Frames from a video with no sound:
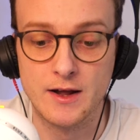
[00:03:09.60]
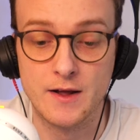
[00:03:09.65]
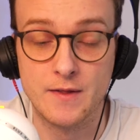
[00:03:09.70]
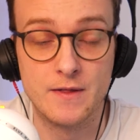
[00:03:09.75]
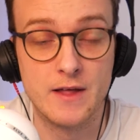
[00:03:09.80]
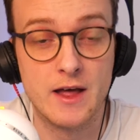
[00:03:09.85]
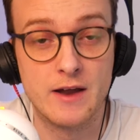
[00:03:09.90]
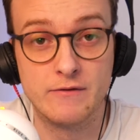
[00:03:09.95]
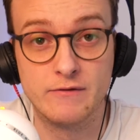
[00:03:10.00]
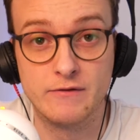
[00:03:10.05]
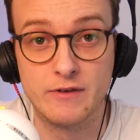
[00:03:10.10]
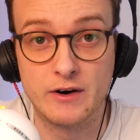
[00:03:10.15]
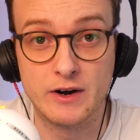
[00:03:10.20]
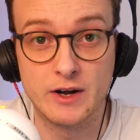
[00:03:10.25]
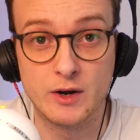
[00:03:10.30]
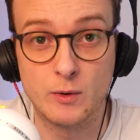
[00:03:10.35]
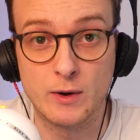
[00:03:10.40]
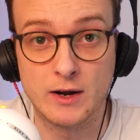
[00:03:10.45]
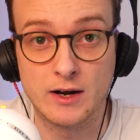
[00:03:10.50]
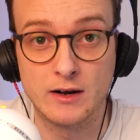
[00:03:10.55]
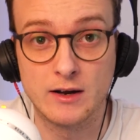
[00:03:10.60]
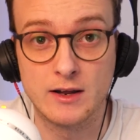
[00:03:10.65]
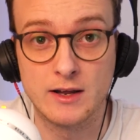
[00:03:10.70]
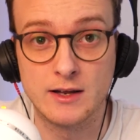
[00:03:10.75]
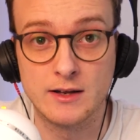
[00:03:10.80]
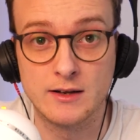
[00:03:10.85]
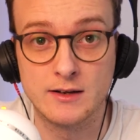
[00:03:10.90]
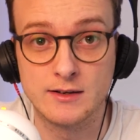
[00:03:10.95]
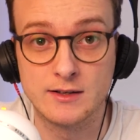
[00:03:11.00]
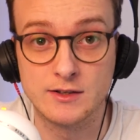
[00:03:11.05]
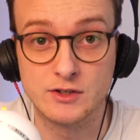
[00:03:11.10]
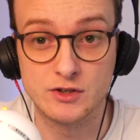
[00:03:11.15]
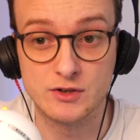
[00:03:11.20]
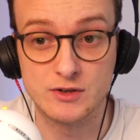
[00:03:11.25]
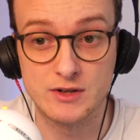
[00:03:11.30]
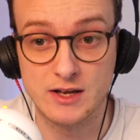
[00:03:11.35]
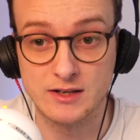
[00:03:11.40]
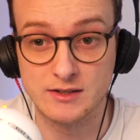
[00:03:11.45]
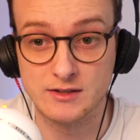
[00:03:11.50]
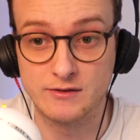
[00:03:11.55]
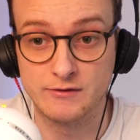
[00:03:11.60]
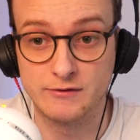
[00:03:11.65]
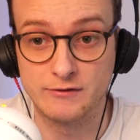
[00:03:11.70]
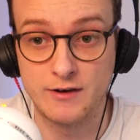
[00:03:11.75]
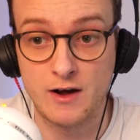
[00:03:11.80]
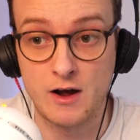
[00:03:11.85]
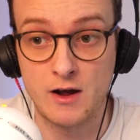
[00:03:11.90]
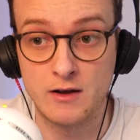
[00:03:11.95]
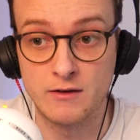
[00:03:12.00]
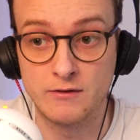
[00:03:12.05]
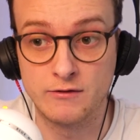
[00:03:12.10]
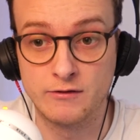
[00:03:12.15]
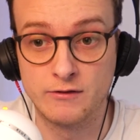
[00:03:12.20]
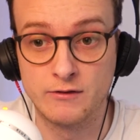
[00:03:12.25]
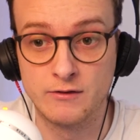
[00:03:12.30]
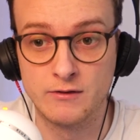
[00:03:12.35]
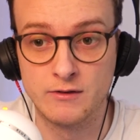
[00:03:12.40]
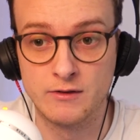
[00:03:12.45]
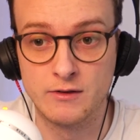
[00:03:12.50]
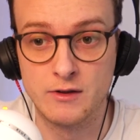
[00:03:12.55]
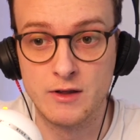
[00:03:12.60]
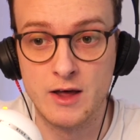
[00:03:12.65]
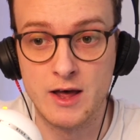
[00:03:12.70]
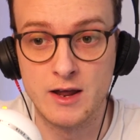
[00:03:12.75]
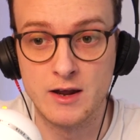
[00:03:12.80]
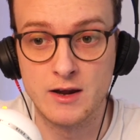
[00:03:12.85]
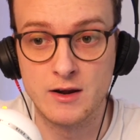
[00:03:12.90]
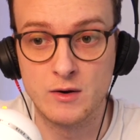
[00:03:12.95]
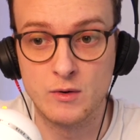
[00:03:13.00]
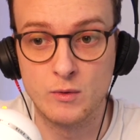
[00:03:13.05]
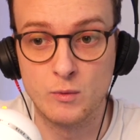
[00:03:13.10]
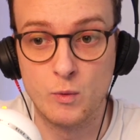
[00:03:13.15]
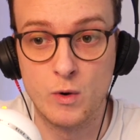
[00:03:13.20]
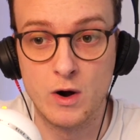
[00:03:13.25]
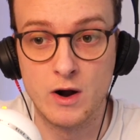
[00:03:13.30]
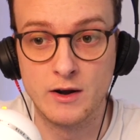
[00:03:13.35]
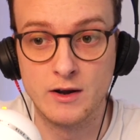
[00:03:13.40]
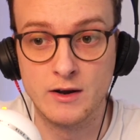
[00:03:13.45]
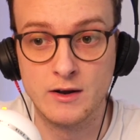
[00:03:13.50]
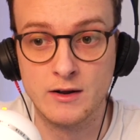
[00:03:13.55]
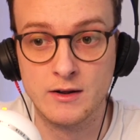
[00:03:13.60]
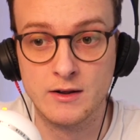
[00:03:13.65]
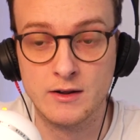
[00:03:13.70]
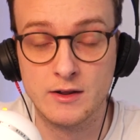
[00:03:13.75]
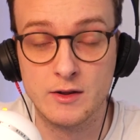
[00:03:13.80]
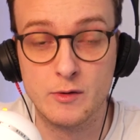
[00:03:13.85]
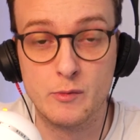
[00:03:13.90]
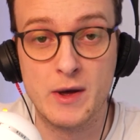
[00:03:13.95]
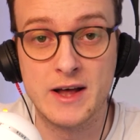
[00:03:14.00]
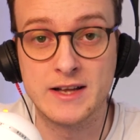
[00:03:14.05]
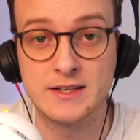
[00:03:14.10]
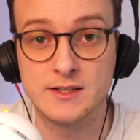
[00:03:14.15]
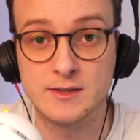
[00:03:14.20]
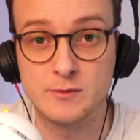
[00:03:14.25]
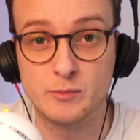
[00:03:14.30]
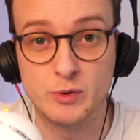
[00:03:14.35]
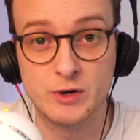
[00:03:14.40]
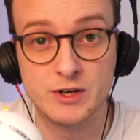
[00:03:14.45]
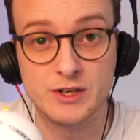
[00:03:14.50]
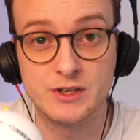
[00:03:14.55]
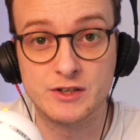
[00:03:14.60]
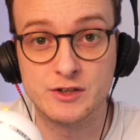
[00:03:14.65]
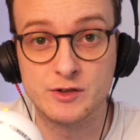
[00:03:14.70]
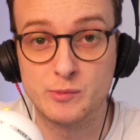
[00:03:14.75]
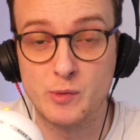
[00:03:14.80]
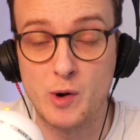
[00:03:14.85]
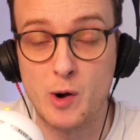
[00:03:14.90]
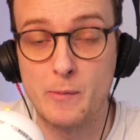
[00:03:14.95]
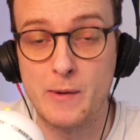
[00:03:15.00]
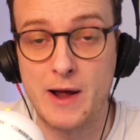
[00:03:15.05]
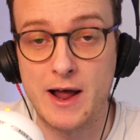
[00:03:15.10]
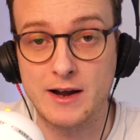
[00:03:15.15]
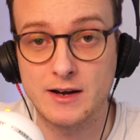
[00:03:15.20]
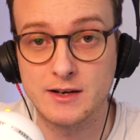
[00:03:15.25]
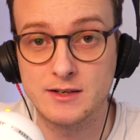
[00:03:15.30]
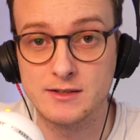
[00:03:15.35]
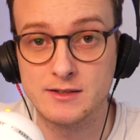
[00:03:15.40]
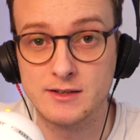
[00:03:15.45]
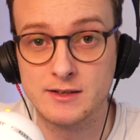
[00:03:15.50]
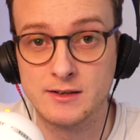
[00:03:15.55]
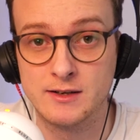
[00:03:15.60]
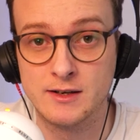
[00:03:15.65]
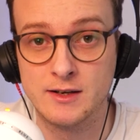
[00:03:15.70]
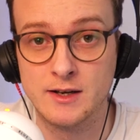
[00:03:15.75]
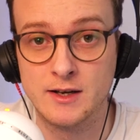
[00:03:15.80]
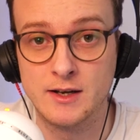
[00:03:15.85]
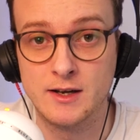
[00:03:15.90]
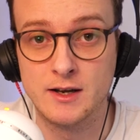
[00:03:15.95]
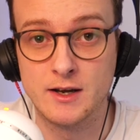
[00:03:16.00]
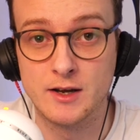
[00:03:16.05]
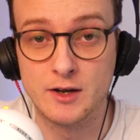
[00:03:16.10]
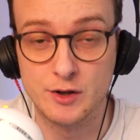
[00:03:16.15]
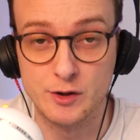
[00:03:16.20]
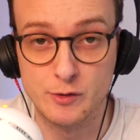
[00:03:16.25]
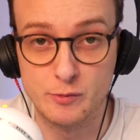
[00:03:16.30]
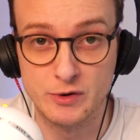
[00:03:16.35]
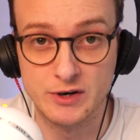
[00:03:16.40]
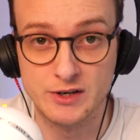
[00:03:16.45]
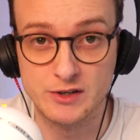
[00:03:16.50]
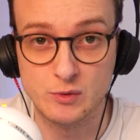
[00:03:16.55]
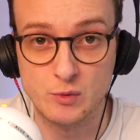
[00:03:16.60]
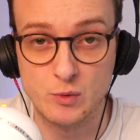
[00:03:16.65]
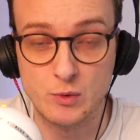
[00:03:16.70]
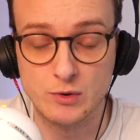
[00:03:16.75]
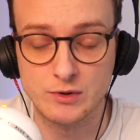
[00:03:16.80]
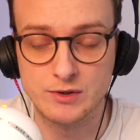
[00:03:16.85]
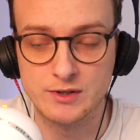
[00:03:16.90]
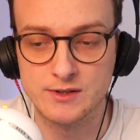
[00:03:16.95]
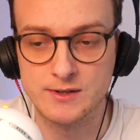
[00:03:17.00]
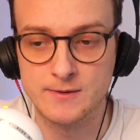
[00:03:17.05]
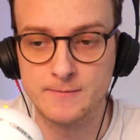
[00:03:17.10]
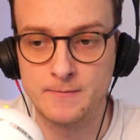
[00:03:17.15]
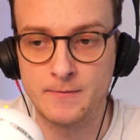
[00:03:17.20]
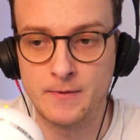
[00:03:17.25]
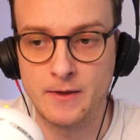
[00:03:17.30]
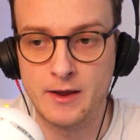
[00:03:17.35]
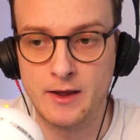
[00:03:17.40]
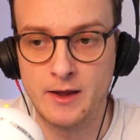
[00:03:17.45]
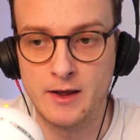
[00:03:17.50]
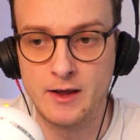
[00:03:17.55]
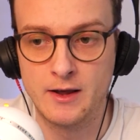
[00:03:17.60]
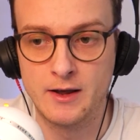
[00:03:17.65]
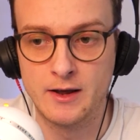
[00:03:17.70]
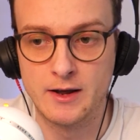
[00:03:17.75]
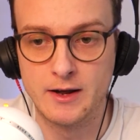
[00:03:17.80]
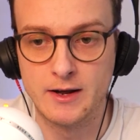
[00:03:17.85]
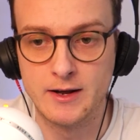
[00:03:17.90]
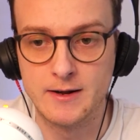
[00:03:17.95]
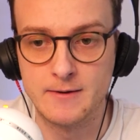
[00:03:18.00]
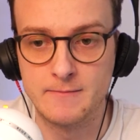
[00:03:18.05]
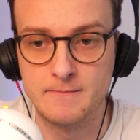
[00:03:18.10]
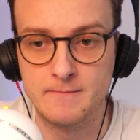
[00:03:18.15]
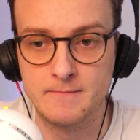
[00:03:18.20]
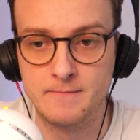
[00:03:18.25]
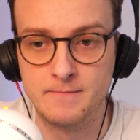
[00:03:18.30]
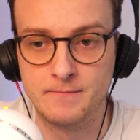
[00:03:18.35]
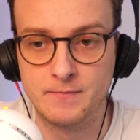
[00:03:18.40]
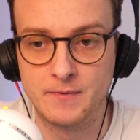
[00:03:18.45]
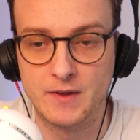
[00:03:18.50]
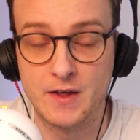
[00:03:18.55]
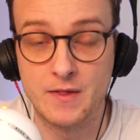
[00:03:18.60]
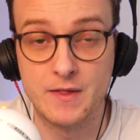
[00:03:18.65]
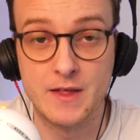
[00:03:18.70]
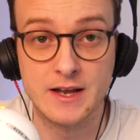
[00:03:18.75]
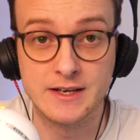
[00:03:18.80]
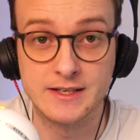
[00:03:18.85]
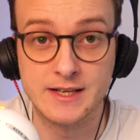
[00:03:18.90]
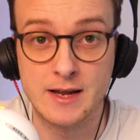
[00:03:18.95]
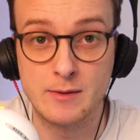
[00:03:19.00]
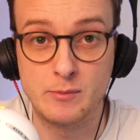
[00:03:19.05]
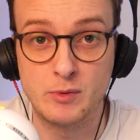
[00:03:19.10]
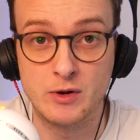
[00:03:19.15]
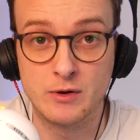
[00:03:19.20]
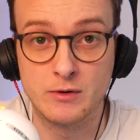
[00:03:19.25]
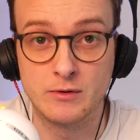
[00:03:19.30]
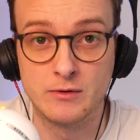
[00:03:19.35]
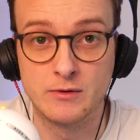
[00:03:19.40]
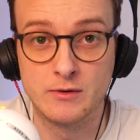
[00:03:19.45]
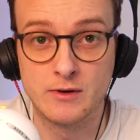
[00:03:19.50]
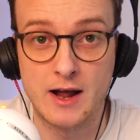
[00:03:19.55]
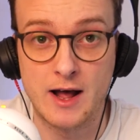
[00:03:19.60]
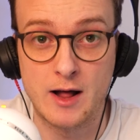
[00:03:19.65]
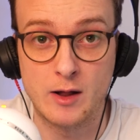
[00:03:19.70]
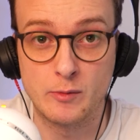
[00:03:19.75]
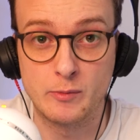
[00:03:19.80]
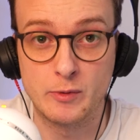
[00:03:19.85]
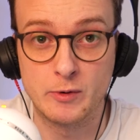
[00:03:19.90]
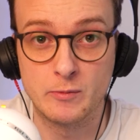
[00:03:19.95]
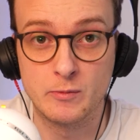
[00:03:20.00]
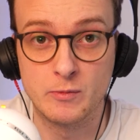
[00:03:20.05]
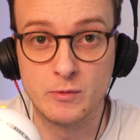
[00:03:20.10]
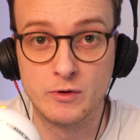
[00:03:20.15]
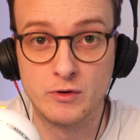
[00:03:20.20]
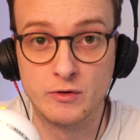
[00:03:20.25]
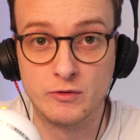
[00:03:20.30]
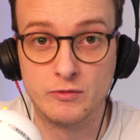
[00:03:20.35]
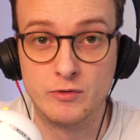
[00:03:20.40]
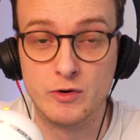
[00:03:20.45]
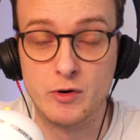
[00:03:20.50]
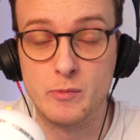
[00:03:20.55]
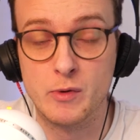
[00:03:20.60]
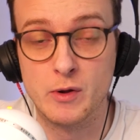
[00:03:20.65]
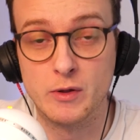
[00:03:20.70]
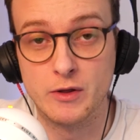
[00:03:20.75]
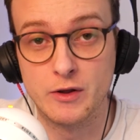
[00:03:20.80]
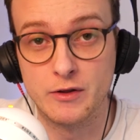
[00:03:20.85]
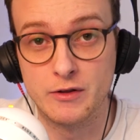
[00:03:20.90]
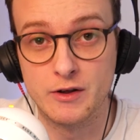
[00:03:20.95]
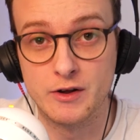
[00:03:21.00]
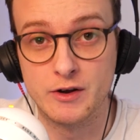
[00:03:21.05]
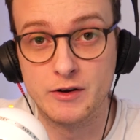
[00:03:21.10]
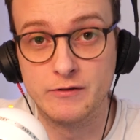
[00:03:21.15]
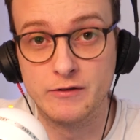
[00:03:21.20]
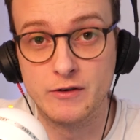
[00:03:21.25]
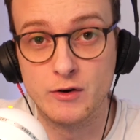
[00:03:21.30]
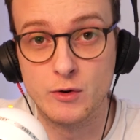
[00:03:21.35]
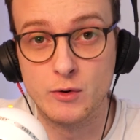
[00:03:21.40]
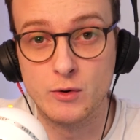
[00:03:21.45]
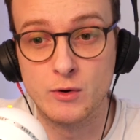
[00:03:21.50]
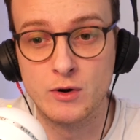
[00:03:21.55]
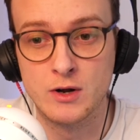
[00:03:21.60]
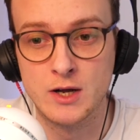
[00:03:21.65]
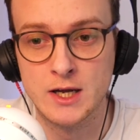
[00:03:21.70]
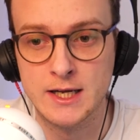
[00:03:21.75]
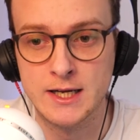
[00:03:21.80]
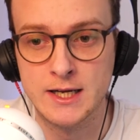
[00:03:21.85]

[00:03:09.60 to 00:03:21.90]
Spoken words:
And then very quickly, in 2005, they won the Best British Pop Act at the Brit Awards. And their debut album, Room on the Third Floor,